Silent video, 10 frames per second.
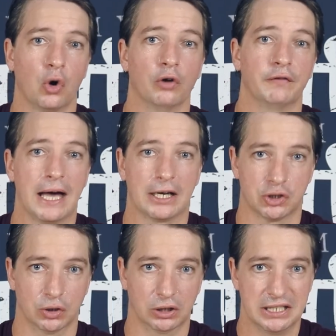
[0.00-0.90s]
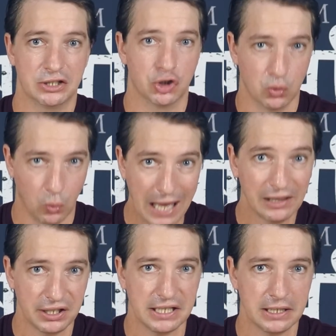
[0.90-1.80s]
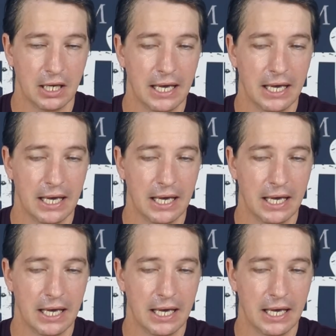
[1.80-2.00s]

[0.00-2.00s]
of actually duality.